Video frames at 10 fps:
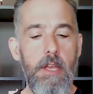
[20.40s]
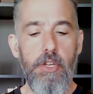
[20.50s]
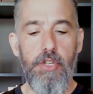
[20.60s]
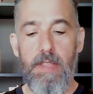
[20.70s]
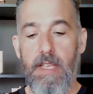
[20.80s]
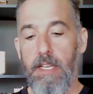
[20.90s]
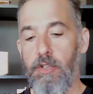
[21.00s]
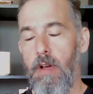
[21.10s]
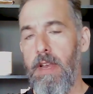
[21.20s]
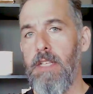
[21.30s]
should the
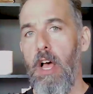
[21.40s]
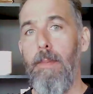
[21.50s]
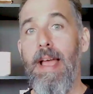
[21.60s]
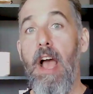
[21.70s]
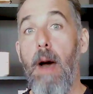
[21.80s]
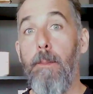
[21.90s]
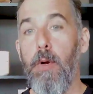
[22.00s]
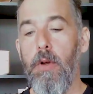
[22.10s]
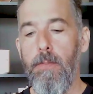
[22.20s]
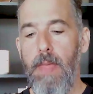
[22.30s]
electronics on my
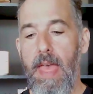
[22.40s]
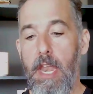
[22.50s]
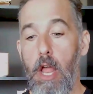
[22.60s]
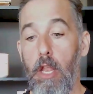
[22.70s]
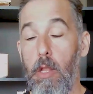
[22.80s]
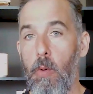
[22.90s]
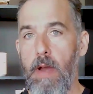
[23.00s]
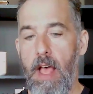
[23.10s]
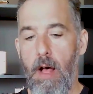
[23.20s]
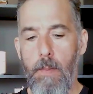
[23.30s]
upper and lower
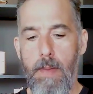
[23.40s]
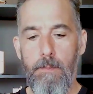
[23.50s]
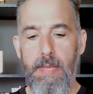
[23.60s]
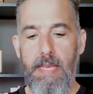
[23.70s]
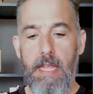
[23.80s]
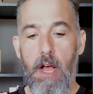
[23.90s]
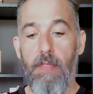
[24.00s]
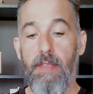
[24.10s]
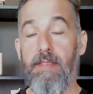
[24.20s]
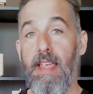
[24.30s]
helm be
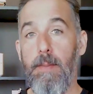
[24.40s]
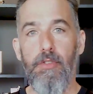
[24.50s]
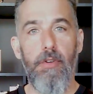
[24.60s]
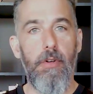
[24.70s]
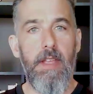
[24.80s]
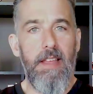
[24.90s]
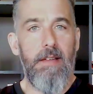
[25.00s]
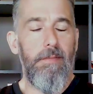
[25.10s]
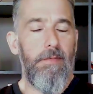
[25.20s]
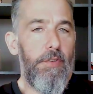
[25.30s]
on the same
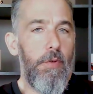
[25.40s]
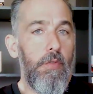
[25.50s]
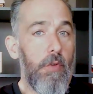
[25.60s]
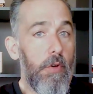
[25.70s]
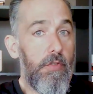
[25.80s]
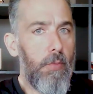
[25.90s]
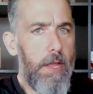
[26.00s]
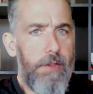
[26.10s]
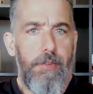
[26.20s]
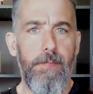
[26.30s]
circuit, fuse, or
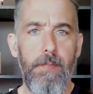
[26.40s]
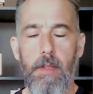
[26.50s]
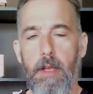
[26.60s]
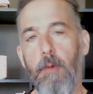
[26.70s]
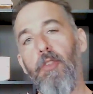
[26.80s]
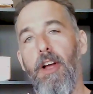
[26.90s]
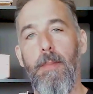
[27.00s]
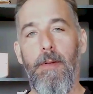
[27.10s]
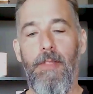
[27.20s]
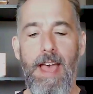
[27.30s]
switch? We'll talk
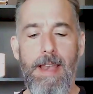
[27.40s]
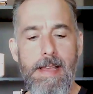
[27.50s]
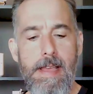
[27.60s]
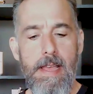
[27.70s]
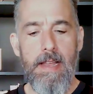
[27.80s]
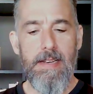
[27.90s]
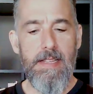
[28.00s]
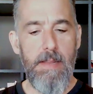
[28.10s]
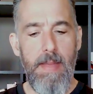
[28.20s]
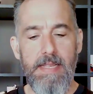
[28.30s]
about that.
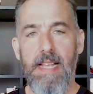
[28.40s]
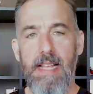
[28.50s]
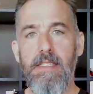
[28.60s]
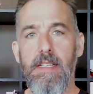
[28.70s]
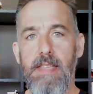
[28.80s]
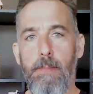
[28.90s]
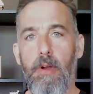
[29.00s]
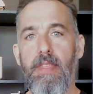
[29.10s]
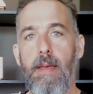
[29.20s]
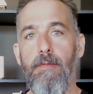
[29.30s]
Does it make sense to
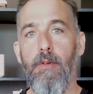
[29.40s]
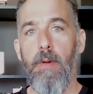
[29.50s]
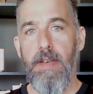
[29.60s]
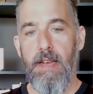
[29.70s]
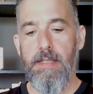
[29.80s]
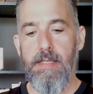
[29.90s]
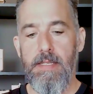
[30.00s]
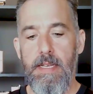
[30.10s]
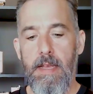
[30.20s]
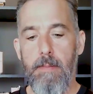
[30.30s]
separate them for
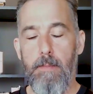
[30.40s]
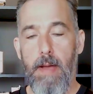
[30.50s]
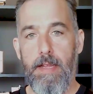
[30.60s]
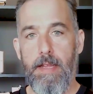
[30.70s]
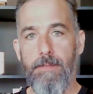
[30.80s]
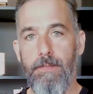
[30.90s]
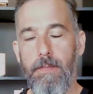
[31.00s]
redundancy, Mike?